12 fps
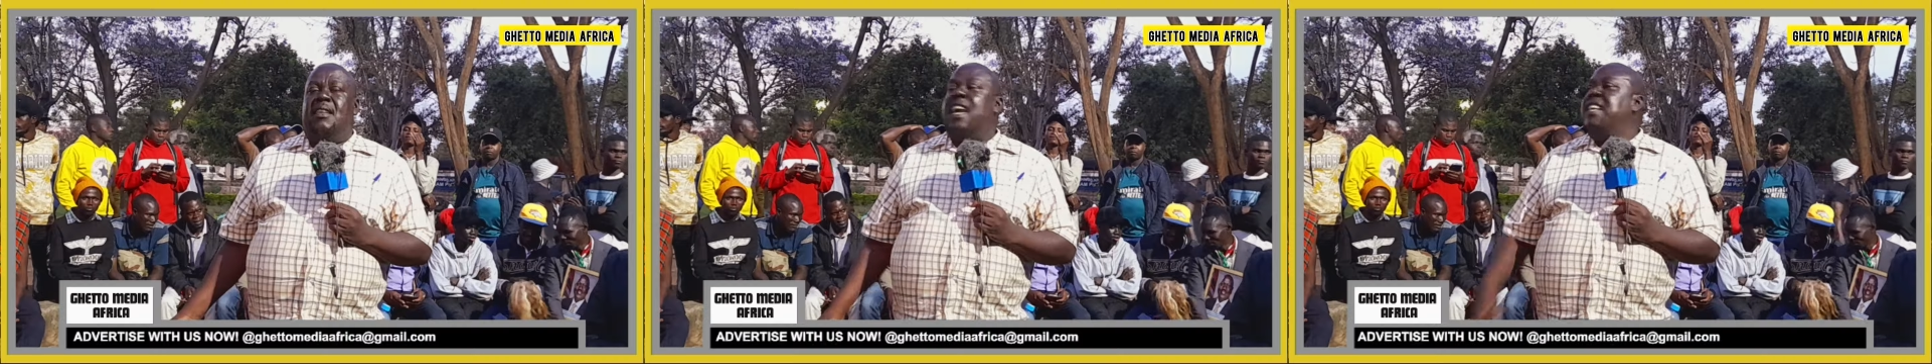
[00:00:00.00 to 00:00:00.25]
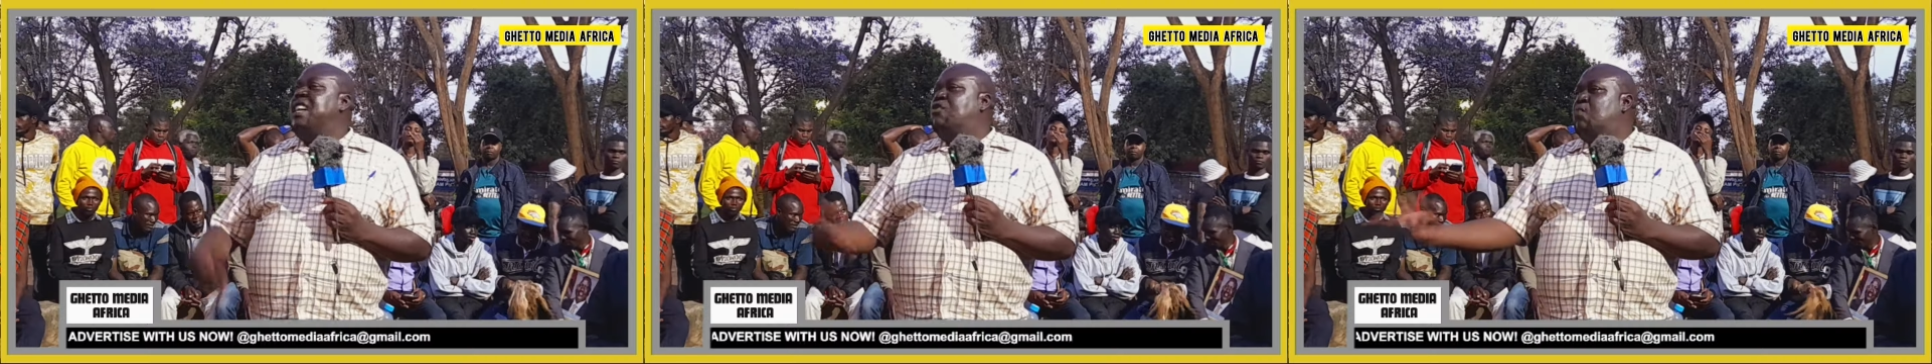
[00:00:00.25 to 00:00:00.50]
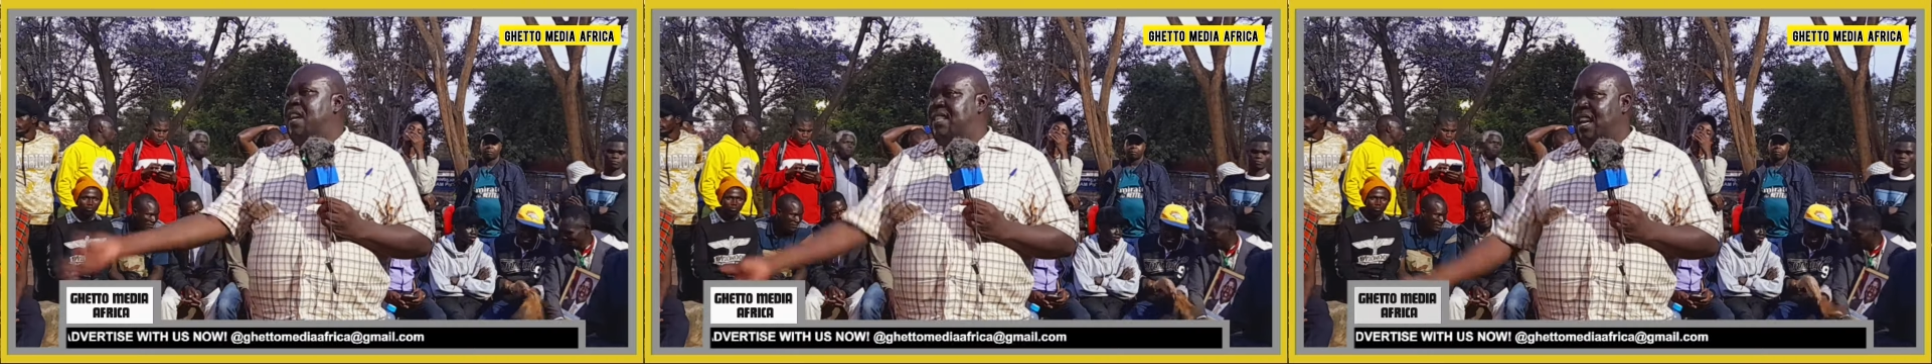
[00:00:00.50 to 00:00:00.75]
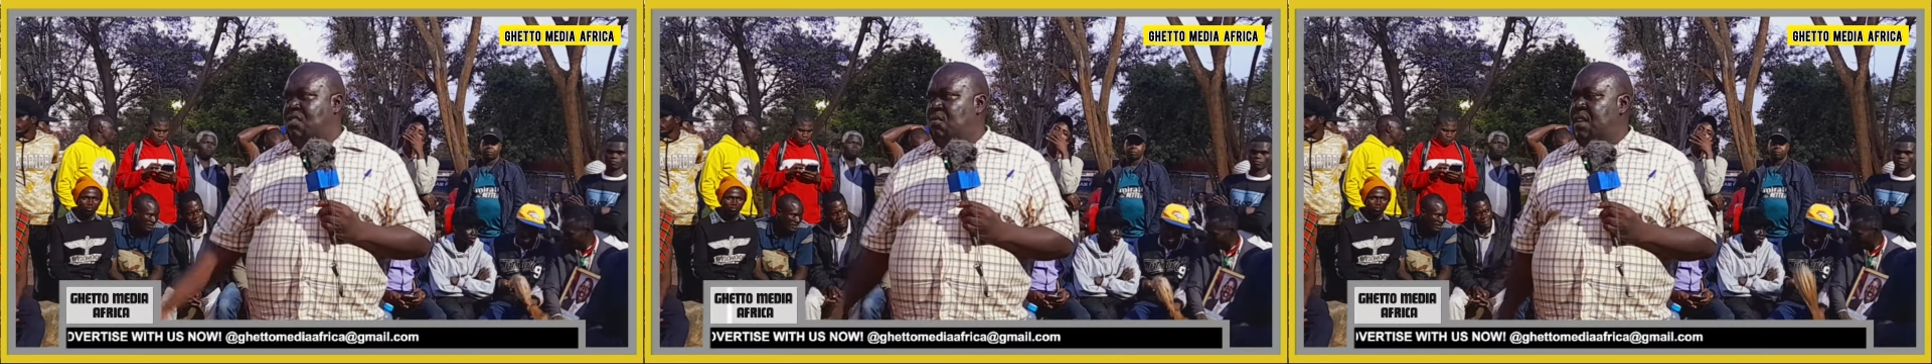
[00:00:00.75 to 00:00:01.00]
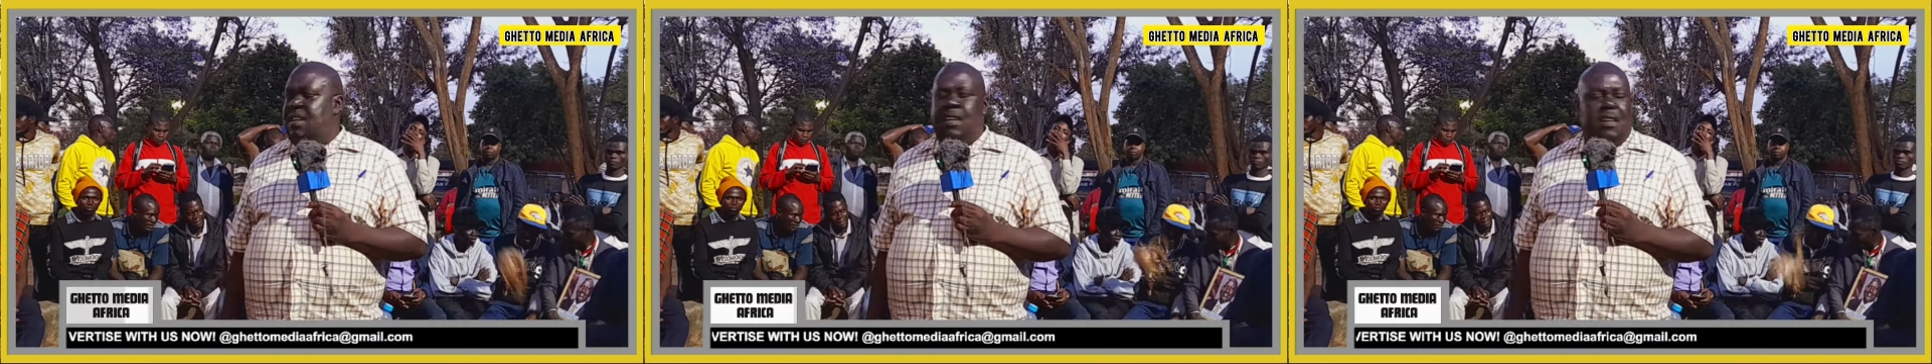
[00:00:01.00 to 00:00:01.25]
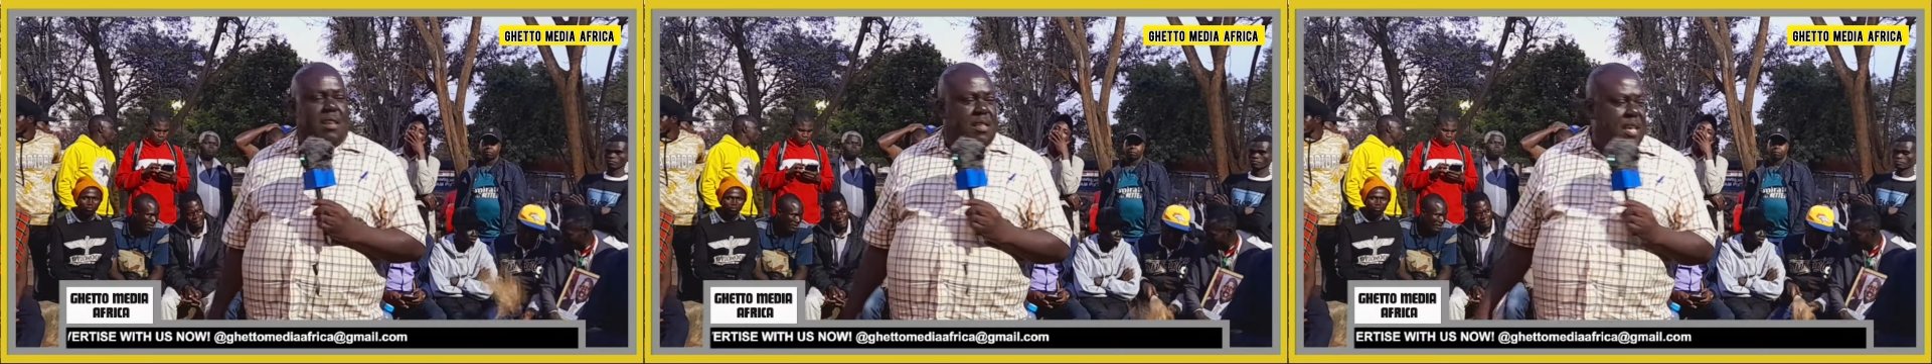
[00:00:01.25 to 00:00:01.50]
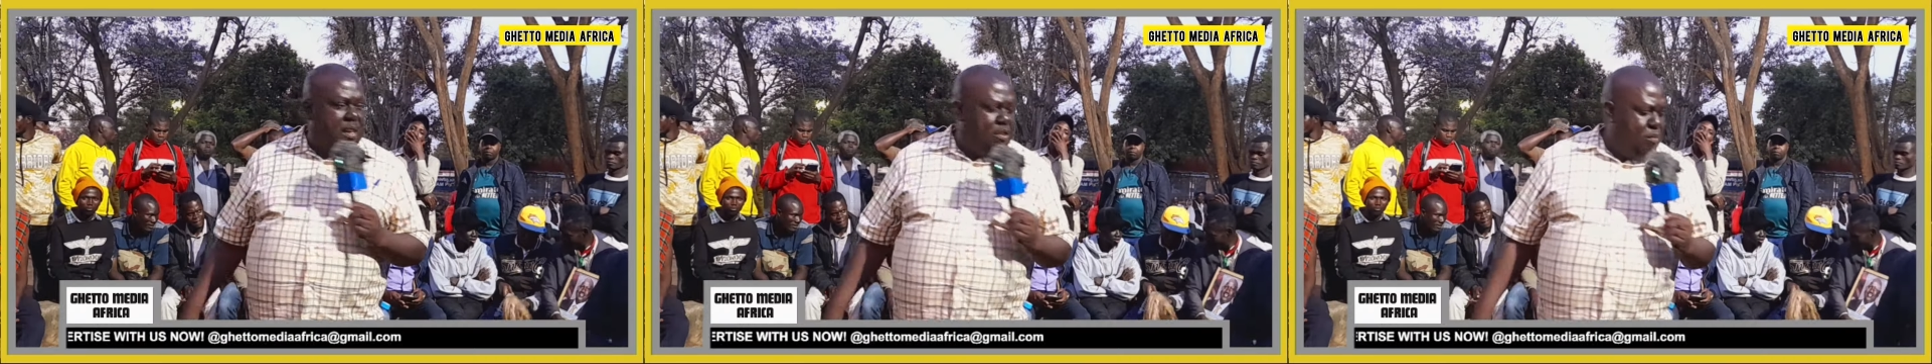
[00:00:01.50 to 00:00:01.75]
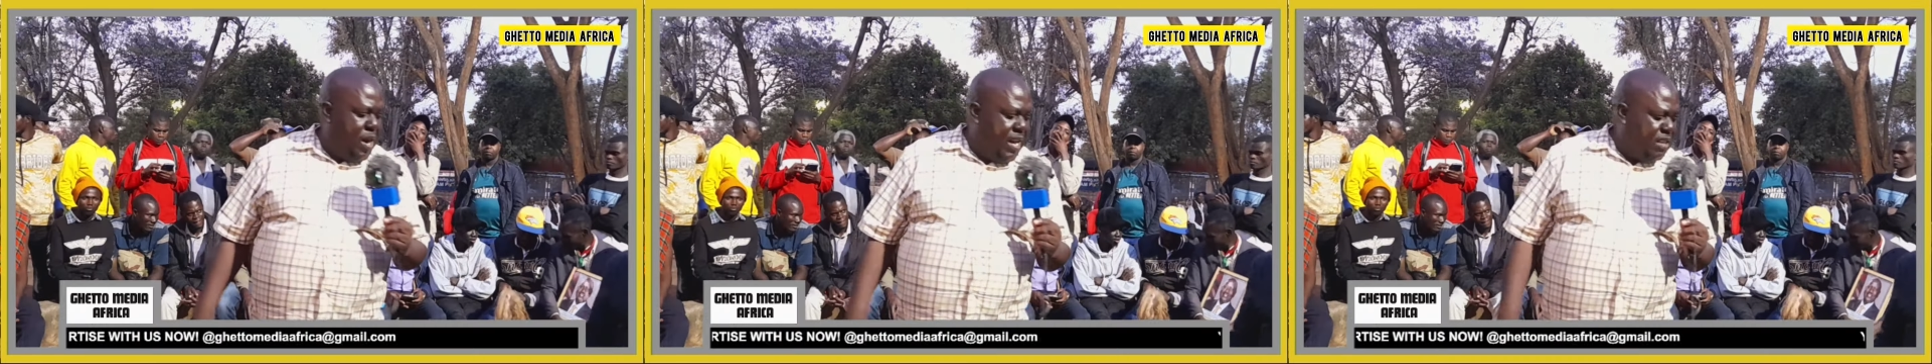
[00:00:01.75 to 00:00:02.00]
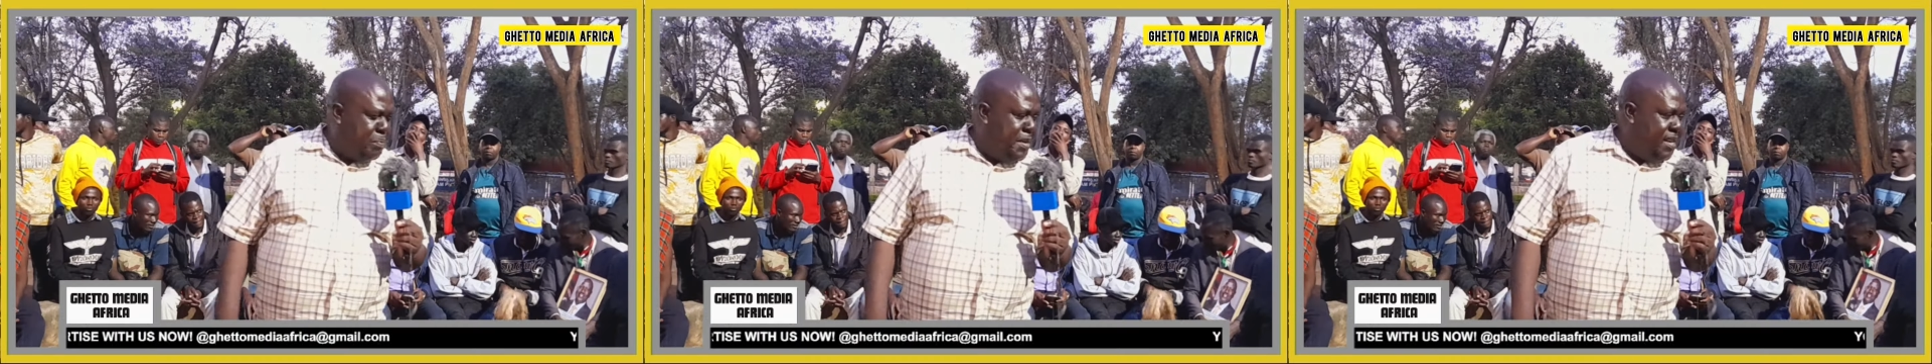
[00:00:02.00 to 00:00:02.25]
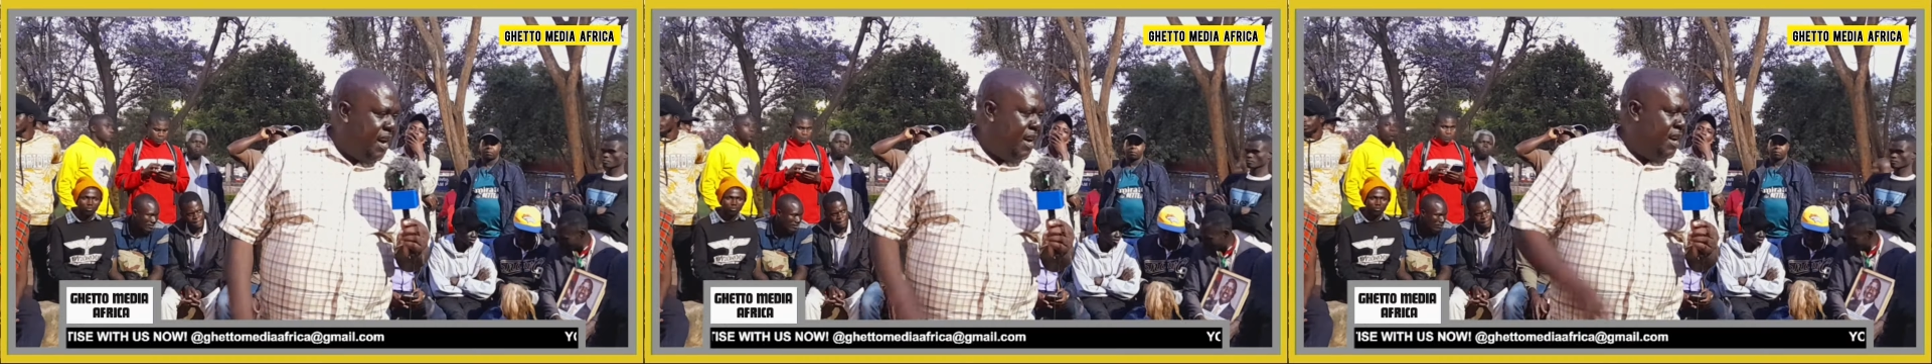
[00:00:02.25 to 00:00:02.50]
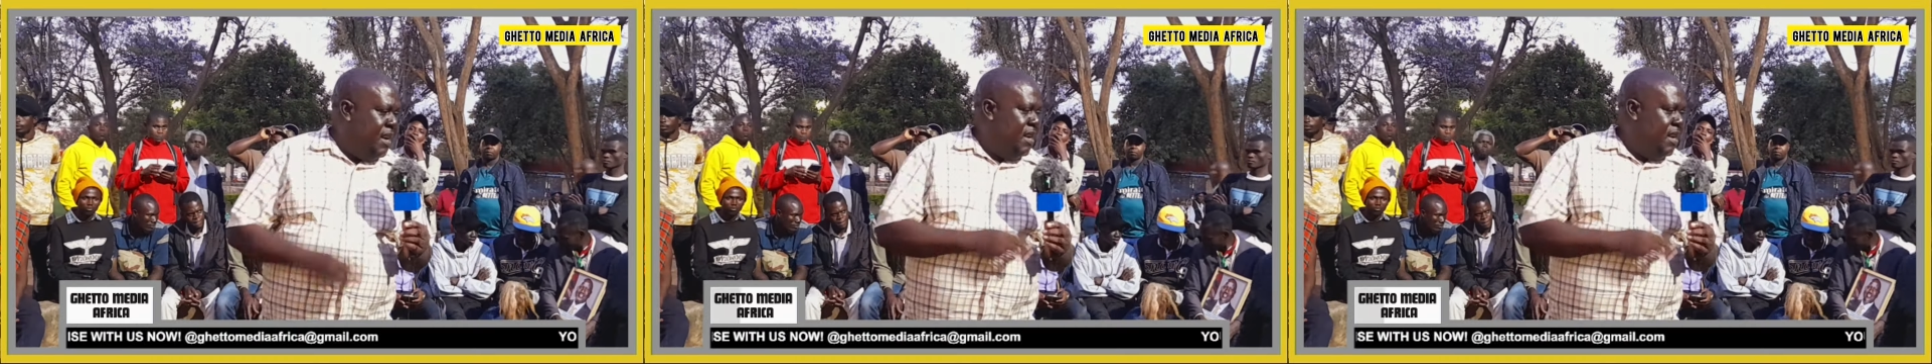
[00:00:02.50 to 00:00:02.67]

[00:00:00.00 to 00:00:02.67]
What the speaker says: Kenyans, we are that way. Thank you, Bwana Speaker.